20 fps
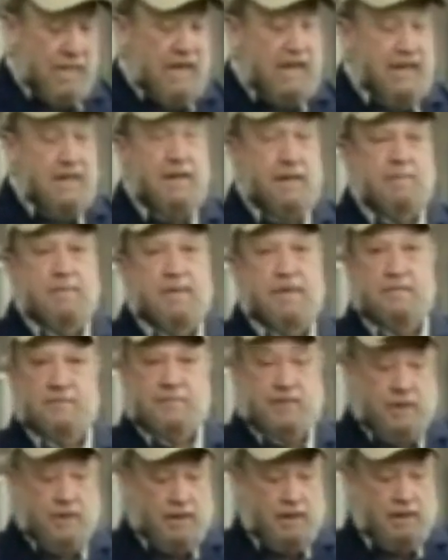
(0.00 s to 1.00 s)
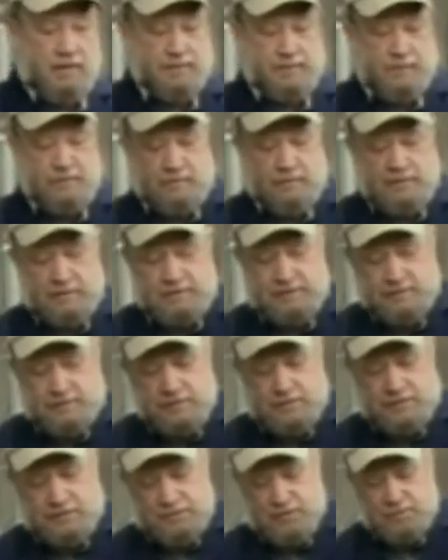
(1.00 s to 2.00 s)
and get back to you if we find it
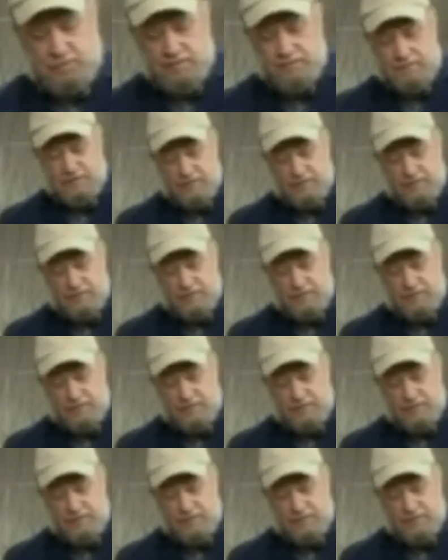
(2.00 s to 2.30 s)
worthy. And it